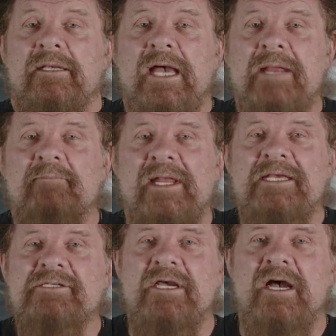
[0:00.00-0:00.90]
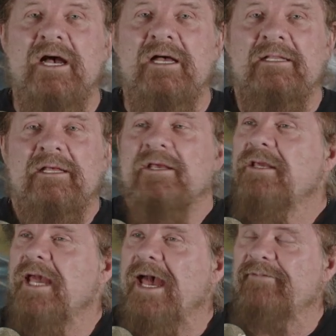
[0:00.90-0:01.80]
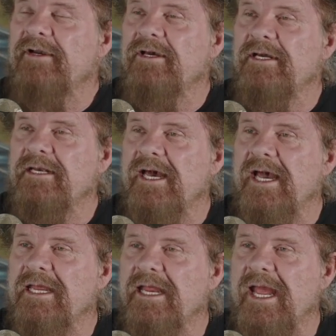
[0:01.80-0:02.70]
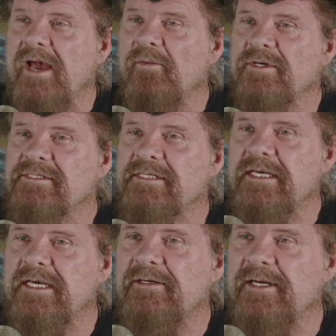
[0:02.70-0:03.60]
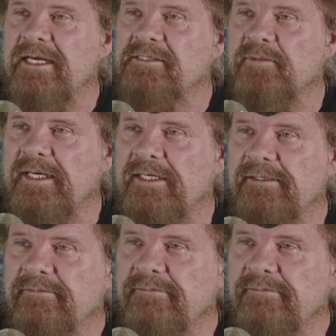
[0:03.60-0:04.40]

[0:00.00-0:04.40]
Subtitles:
God bless you all. You have a good night, and we'll see you here next week.